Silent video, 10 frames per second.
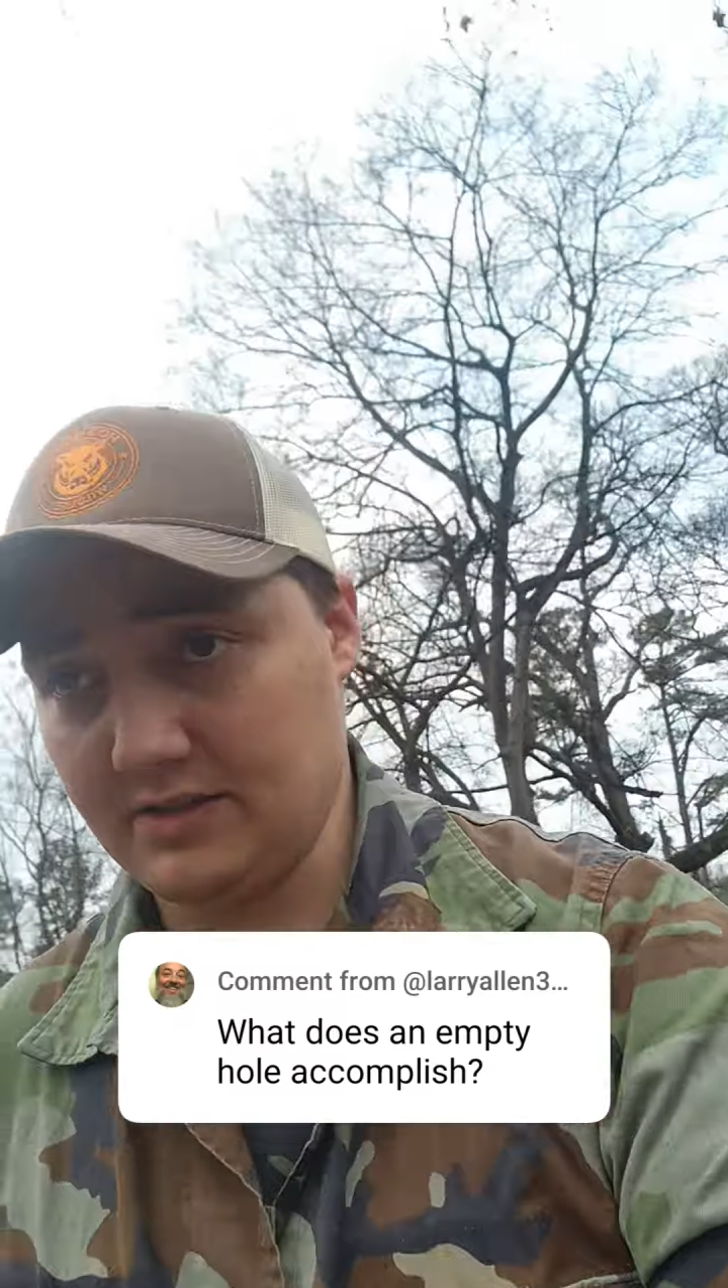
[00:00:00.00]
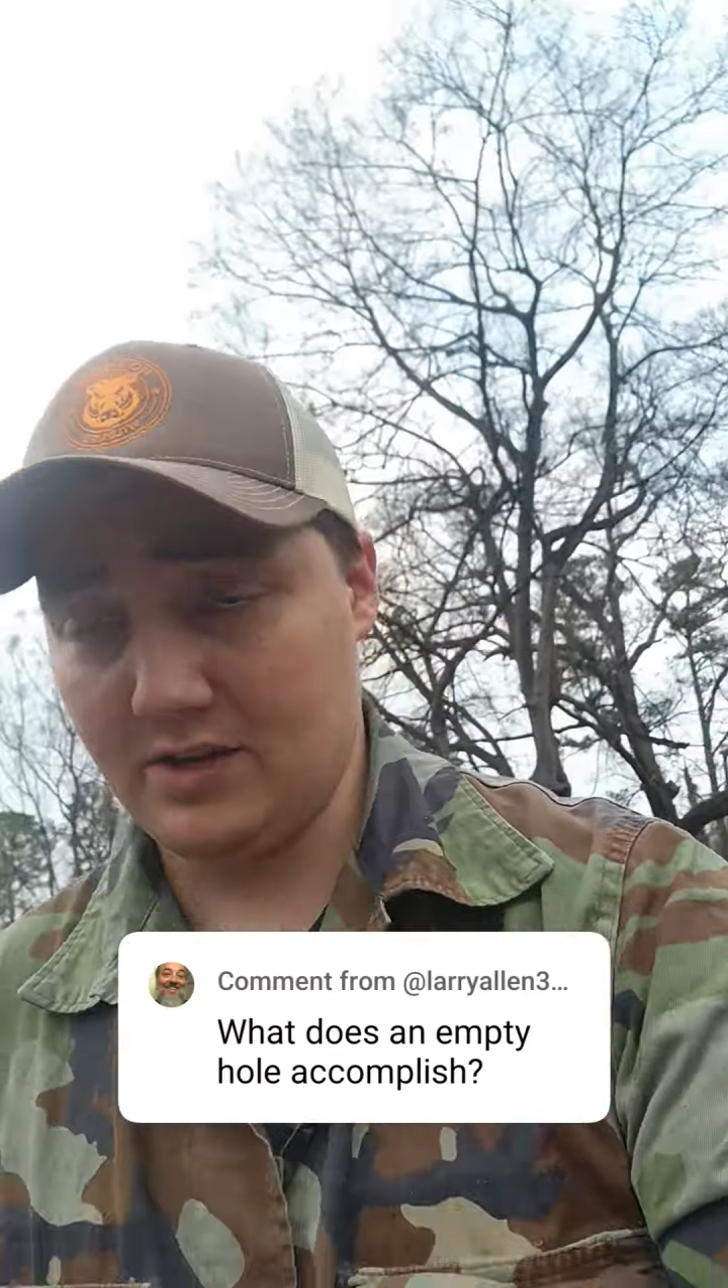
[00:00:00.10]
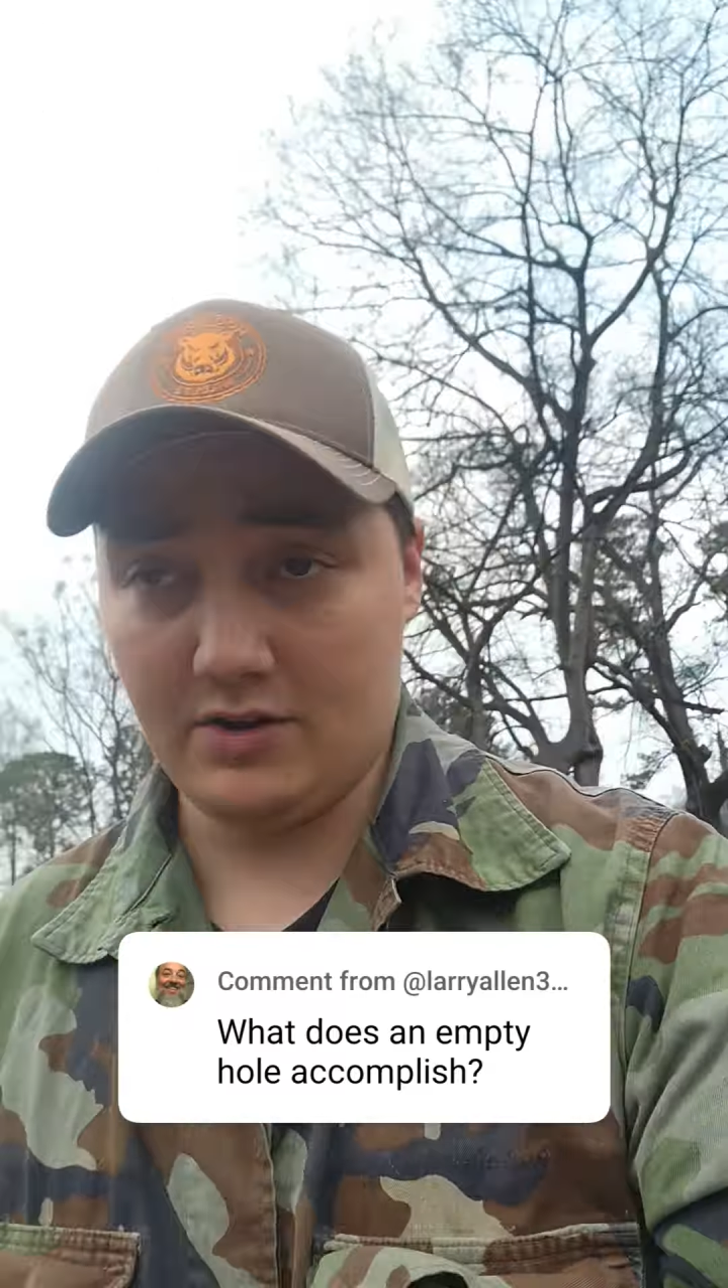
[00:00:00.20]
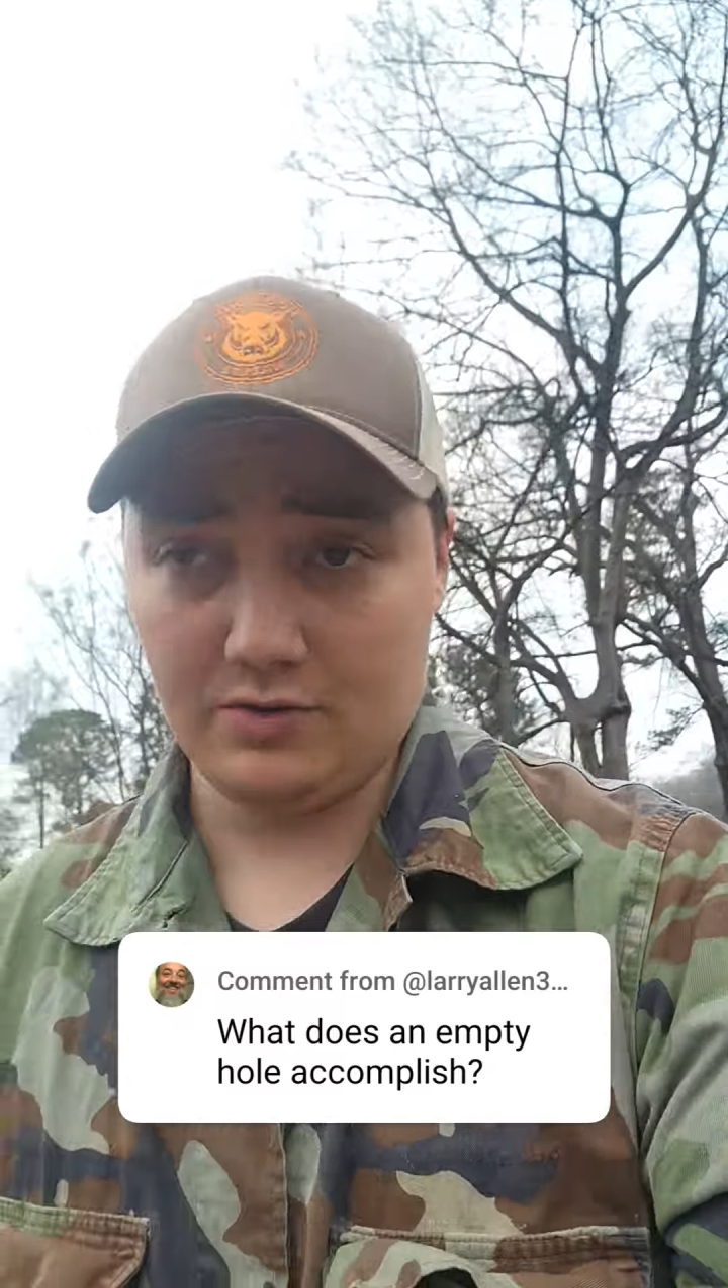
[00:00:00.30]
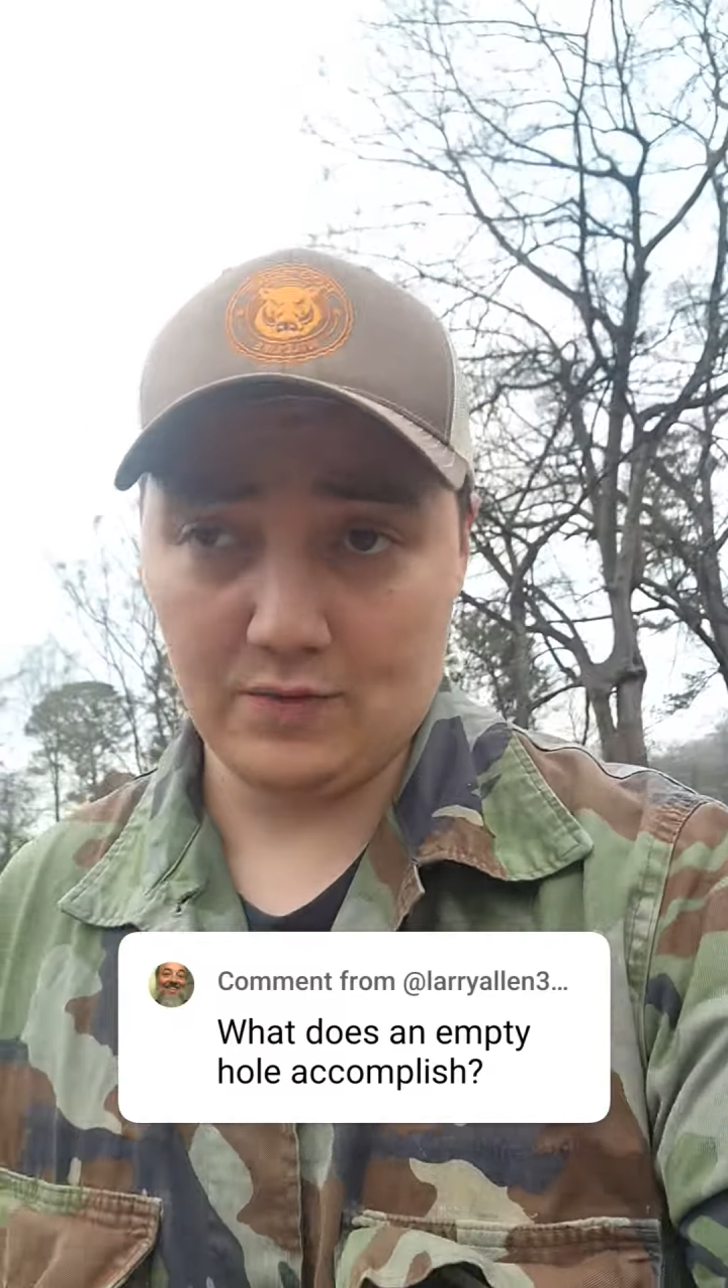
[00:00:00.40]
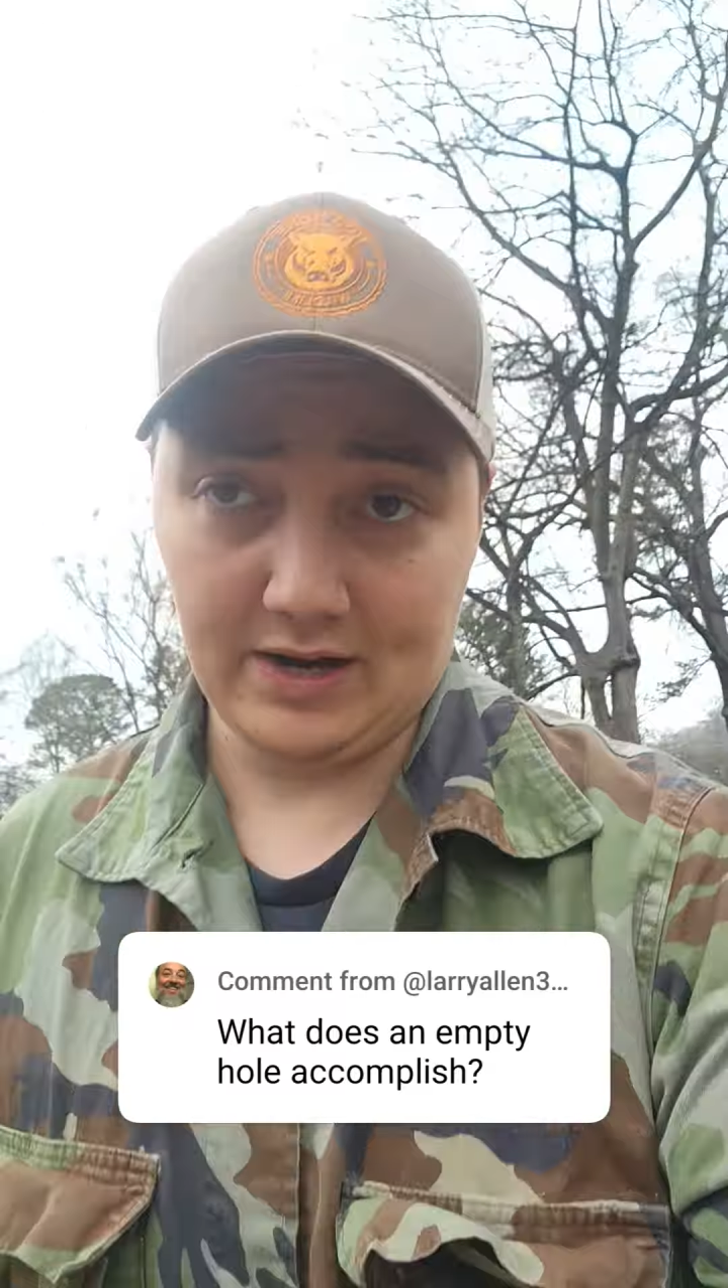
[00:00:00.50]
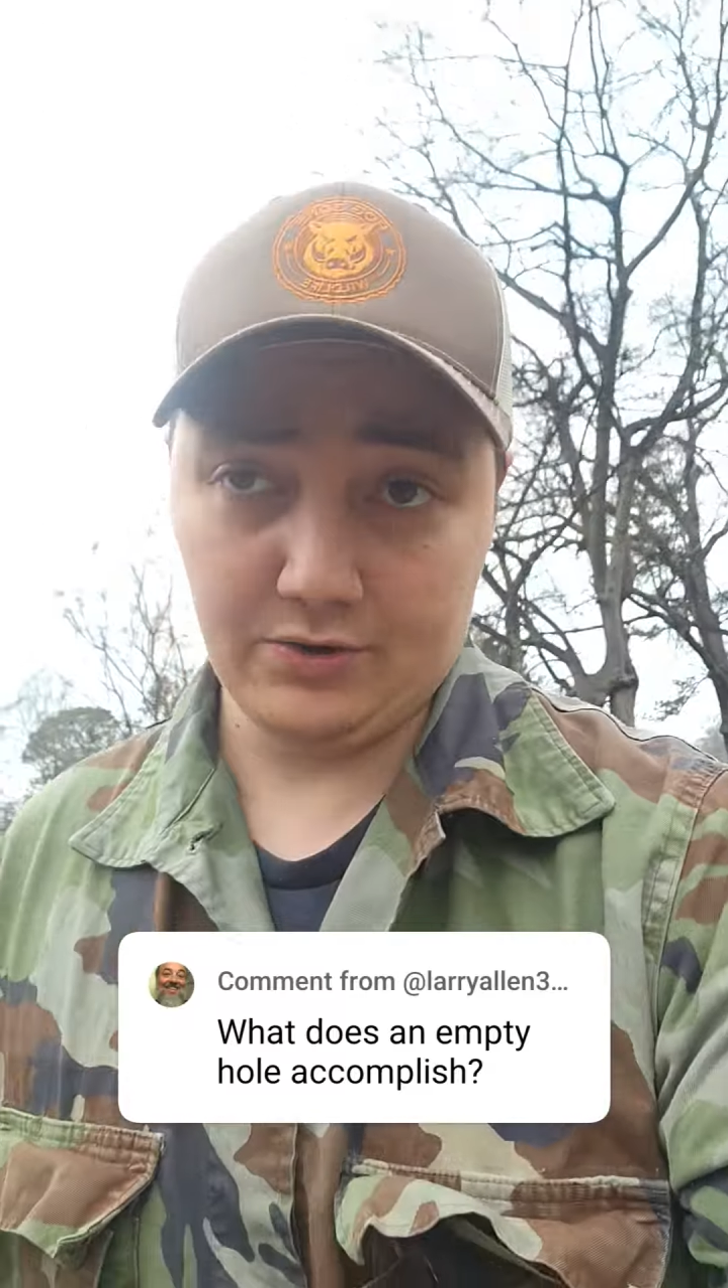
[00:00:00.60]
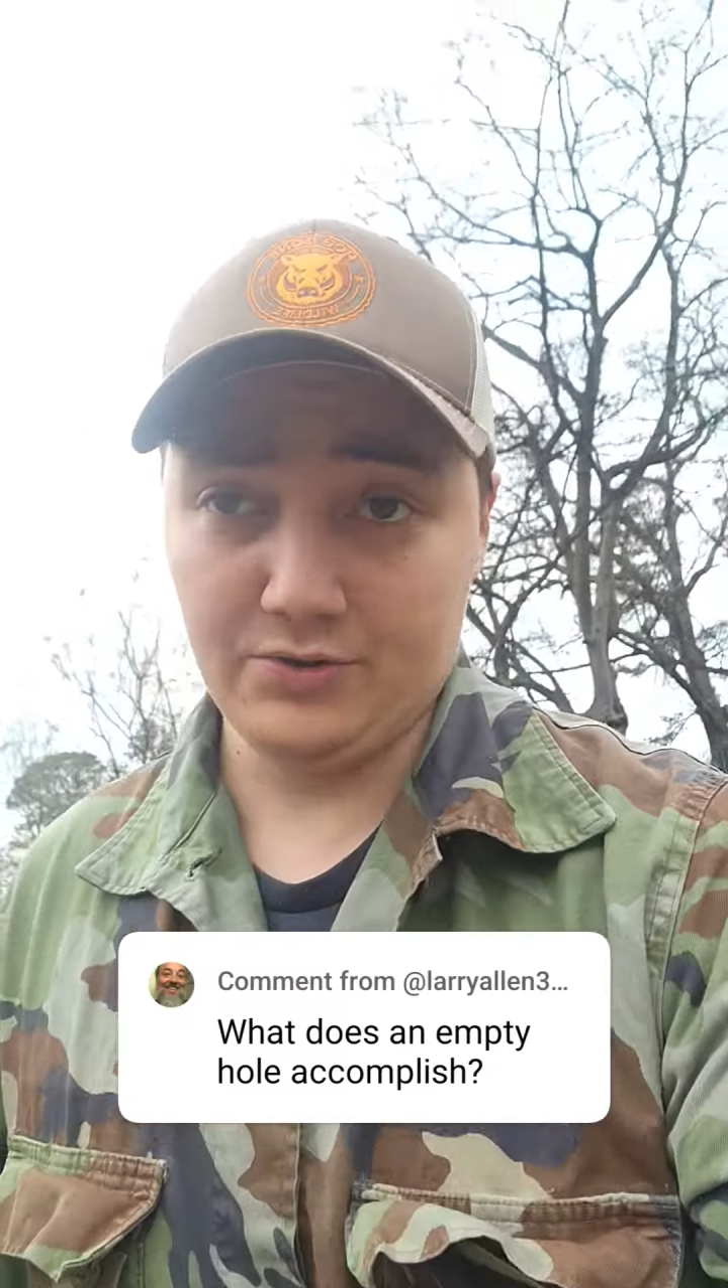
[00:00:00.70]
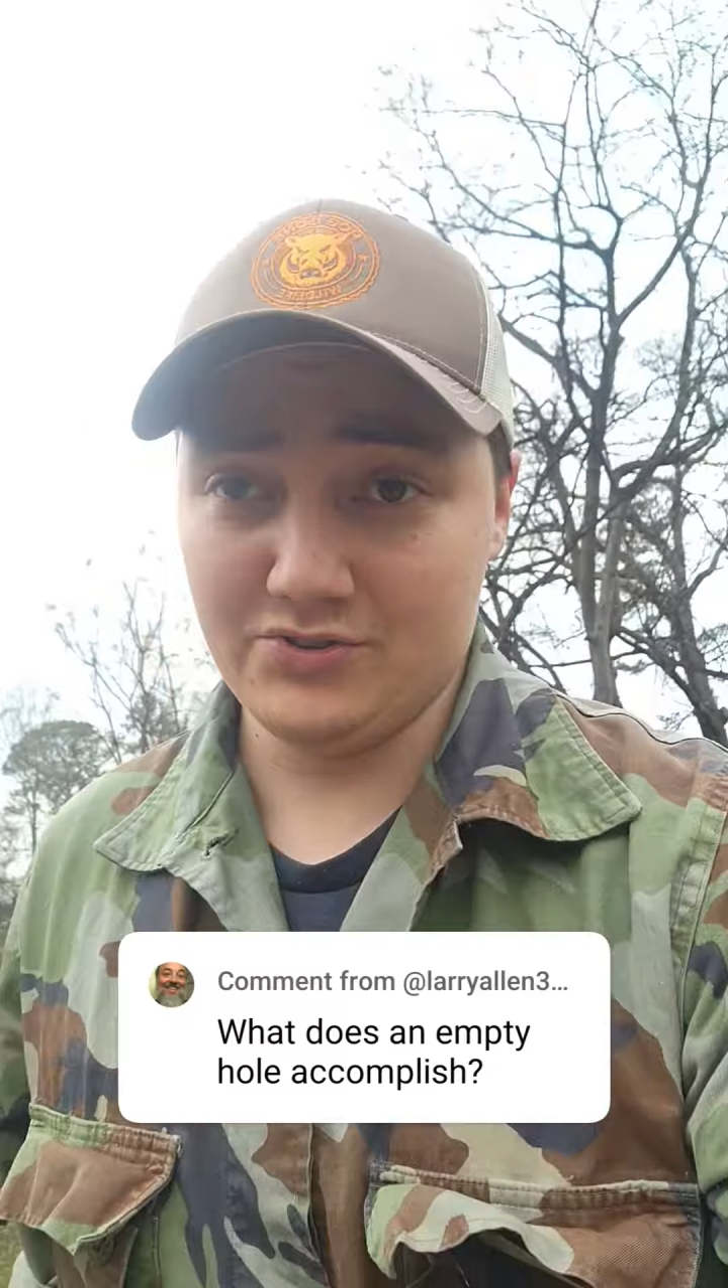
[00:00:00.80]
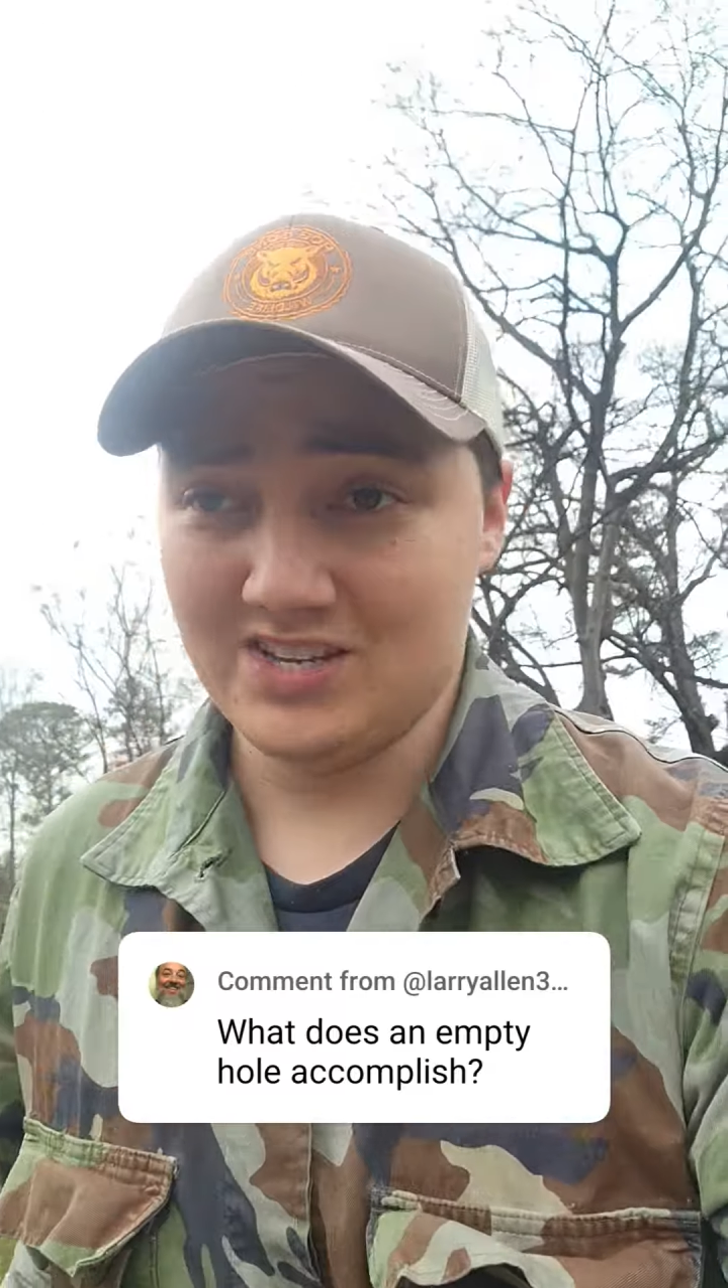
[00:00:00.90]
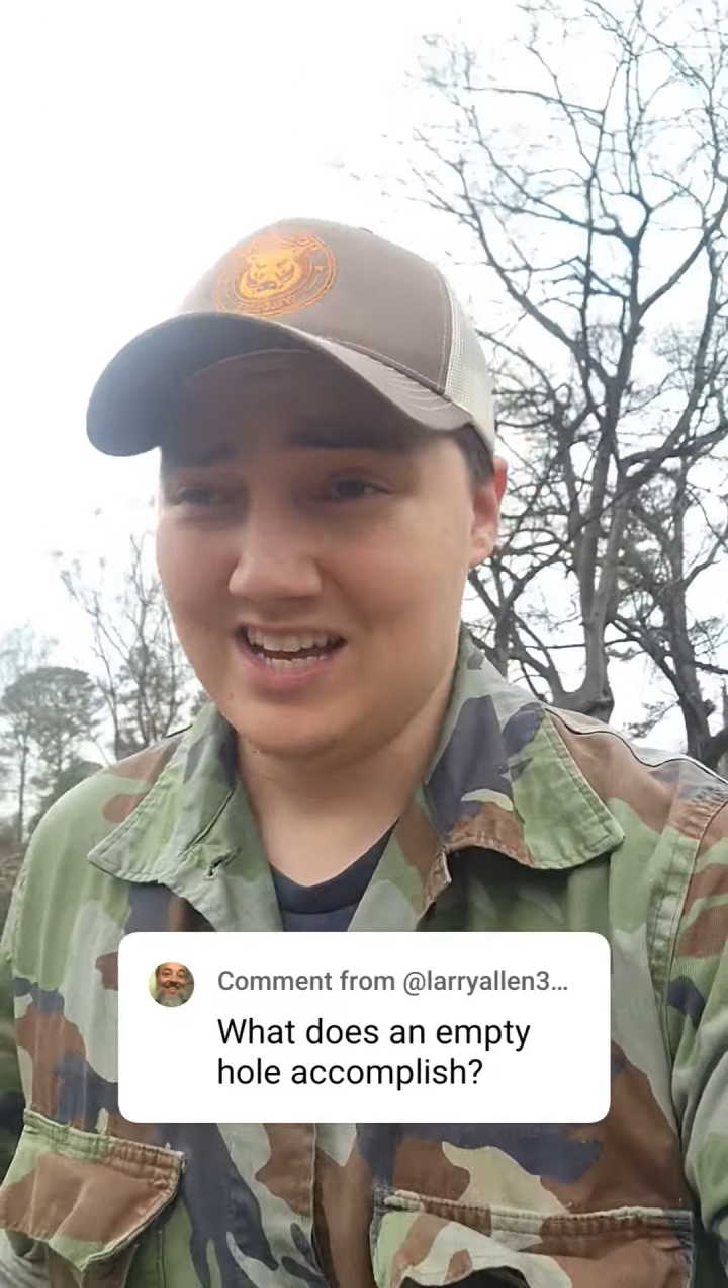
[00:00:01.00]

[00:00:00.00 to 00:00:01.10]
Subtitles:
the raccoons.